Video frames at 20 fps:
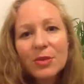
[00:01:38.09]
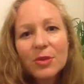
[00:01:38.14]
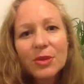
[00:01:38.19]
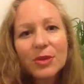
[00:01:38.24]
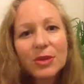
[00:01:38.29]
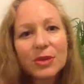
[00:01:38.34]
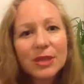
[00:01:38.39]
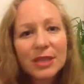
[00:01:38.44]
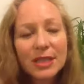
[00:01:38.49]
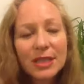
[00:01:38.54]

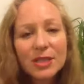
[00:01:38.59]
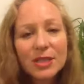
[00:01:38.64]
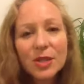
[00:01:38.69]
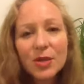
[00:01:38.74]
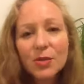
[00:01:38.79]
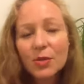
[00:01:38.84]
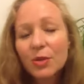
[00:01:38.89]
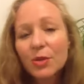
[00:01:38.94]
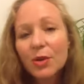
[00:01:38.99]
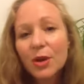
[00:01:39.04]
world is
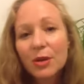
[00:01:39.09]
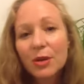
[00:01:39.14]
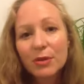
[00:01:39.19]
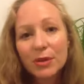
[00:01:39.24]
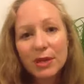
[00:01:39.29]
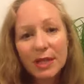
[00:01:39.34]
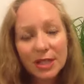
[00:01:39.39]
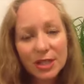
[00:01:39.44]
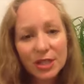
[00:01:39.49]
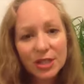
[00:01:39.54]
through our
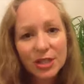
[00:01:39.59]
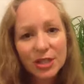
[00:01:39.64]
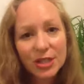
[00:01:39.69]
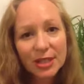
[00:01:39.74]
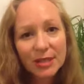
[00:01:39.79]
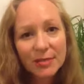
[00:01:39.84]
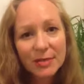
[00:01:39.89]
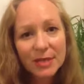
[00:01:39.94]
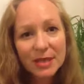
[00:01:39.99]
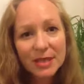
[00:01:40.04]

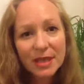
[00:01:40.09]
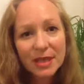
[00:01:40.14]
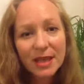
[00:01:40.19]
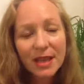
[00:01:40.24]
relationships.